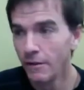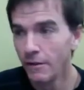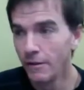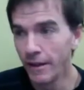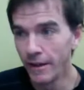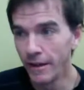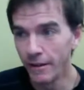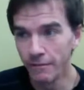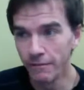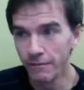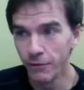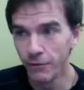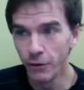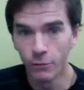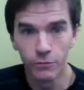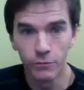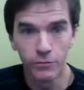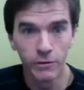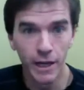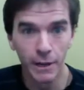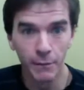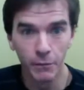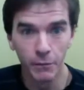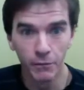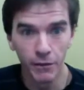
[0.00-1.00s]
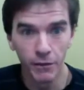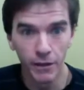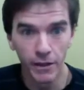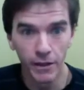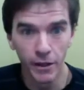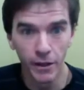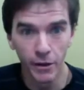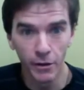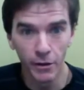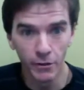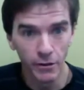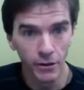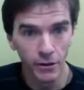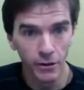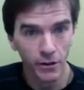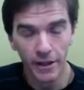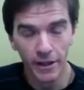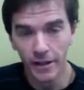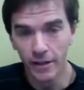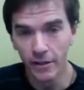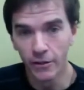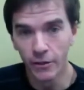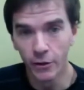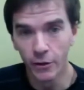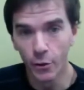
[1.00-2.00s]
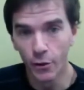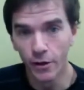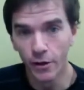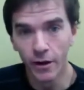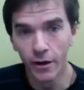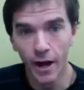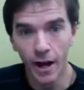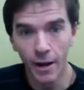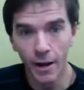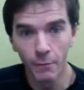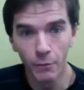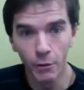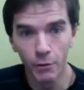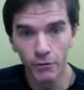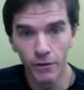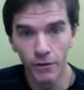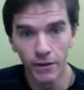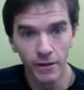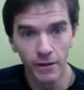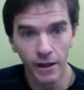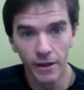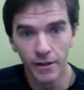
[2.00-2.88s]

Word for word: They can film stable video. They can throw it in iMovie,